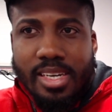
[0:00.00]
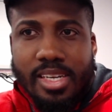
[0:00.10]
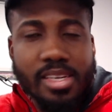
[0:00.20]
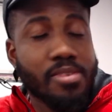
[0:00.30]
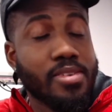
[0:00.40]

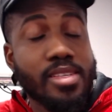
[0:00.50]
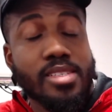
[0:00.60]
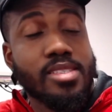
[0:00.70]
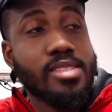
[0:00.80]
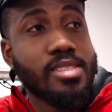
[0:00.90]
Enough of
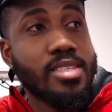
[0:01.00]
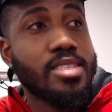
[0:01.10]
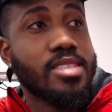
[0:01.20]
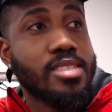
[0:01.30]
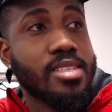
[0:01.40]
this.
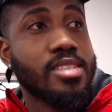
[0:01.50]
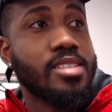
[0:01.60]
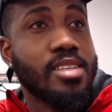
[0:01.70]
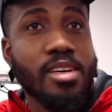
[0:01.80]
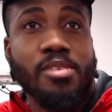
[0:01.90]
This is
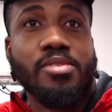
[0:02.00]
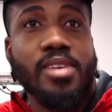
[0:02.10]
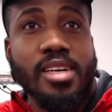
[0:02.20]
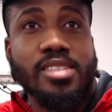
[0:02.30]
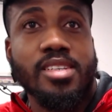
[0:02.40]
enough.
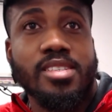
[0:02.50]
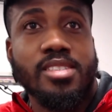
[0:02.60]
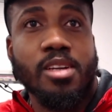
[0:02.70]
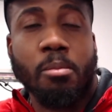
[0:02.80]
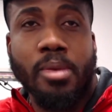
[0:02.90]
I should
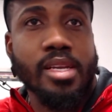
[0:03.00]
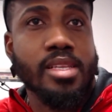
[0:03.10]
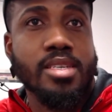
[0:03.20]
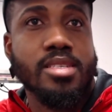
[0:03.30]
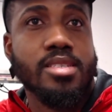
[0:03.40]
stop being like
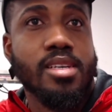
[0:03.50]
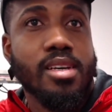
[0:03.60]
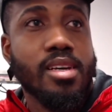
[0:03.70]
this.